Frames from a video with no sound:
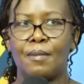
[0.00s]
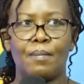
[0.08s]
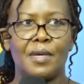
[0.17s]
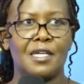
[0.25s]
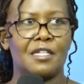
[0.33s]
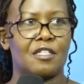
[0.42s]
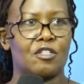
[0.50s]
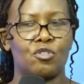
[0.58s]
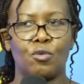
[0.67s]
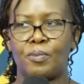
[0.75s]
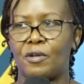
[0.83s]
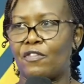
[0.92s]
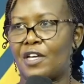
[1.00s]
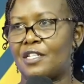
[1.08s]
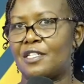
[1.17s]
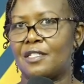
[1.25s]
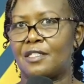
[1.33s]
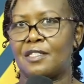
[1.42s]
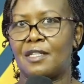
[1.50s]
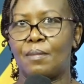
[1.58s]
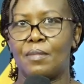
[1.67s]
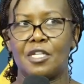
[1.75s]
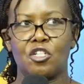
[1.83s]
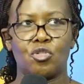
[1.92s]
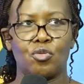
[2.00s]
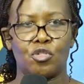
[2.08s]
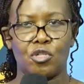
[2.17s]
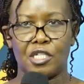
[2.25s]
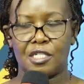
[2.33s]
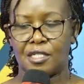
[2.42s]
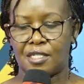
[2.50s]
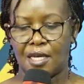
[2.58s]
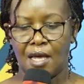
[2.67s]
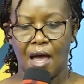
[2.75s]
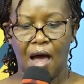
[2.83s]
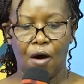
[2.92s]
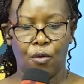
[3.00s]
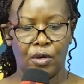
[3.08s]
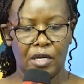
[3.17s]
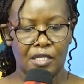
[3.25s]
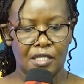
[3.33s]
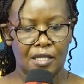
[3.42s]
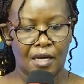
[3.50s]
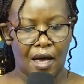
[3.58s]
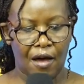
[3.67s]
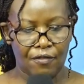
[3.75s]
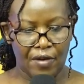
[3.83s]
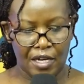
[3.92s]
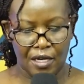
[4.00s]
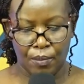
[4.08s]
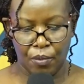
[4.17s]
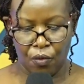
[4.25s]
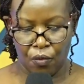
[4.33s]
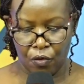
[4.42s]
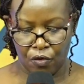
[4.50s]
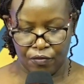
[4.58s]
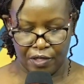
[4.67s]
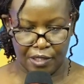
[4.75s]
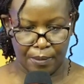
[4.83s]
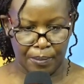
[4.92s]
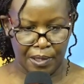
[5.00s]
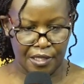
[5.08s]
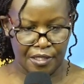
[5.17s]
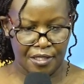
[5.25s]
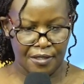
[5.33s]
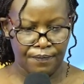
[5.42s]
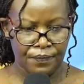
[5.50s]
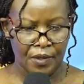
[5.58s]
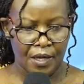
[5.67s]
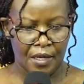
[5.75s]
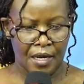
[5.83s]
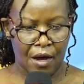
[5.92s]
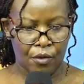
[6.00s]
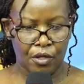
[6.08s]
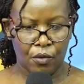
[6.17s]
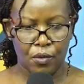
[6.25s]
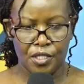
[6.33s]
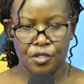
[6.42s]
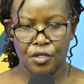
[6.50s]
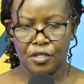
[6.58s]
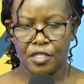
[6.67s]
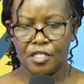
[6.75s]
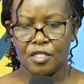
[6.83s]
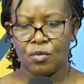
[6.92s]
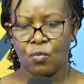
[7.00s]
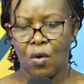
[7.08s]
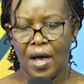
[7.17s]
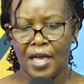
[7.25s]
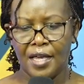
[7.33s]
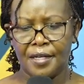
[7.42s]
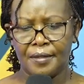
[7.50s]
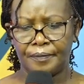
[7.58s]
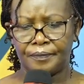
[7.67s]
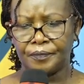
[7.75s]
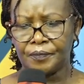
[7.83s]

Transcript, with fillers: the means to prevent it, the means to treat it, are already available all over the place. Now, the question is, why,